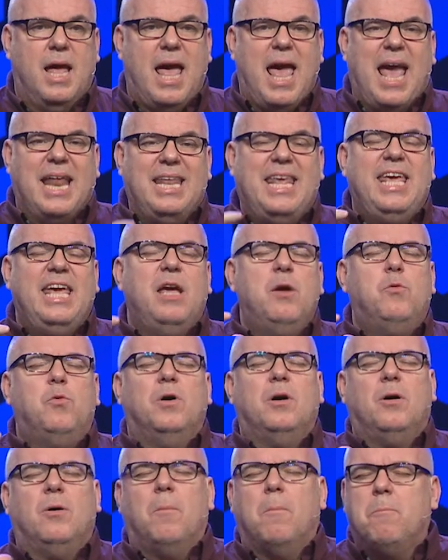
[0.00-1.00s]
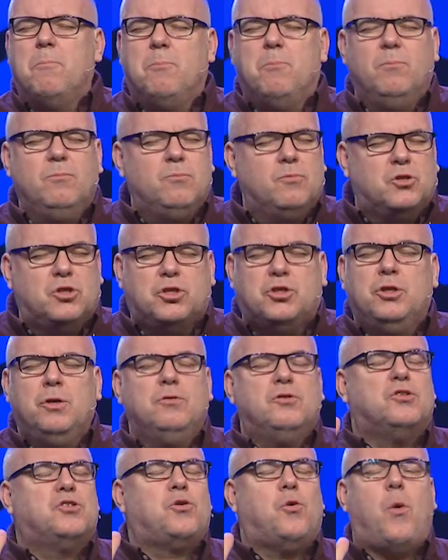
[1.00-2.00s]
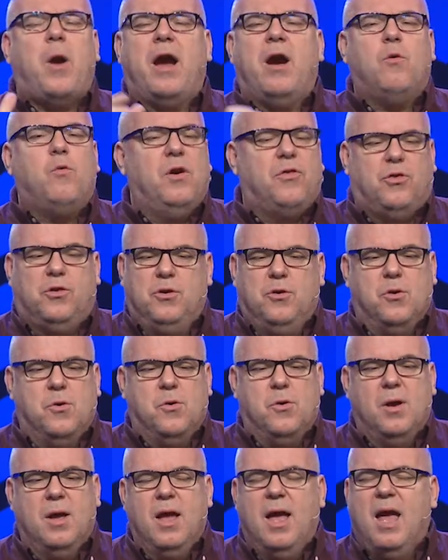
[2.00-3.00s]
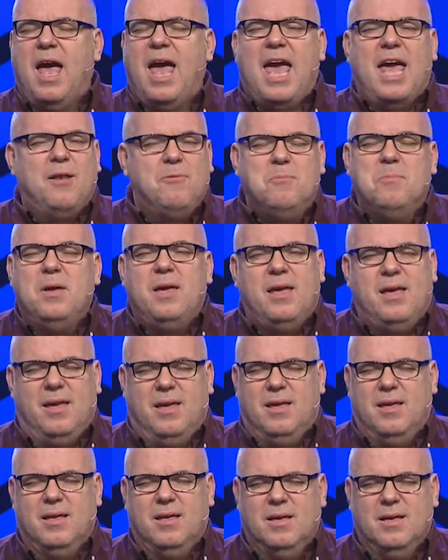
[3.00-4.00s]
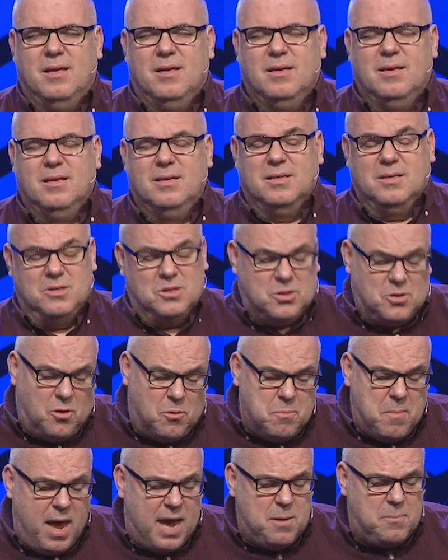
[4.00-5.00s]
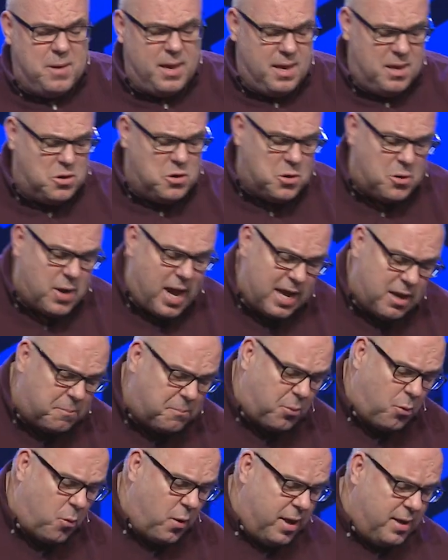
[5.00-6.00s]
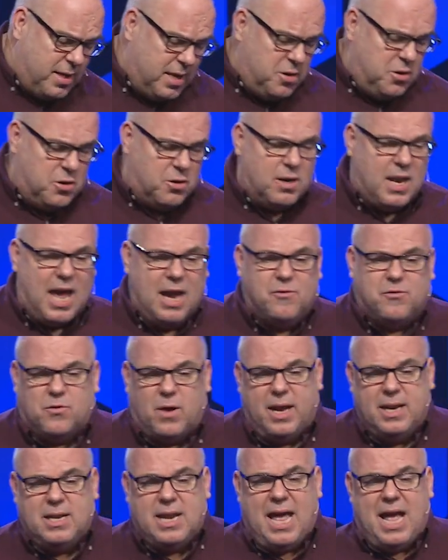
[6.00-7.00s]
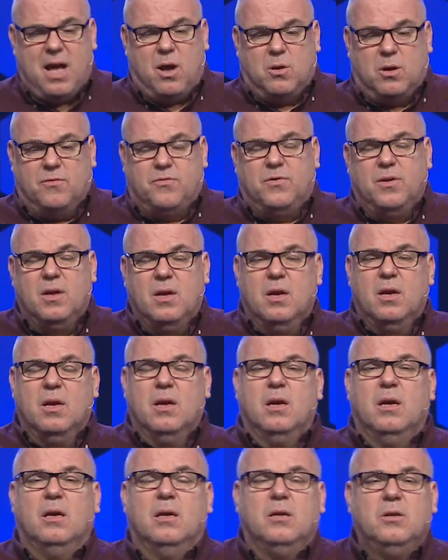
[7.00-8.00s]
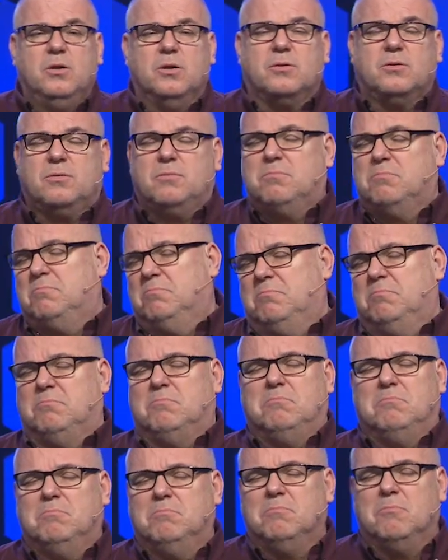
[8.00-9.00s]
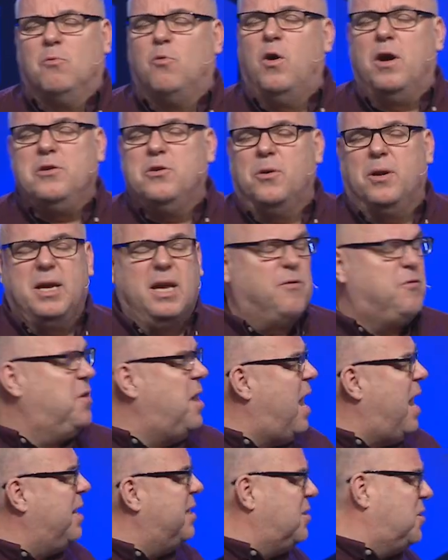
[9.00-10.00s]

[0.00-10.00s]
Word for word: and he will shoot square with you and me. And so maybe you're at a point in your life right now of you're wondering if God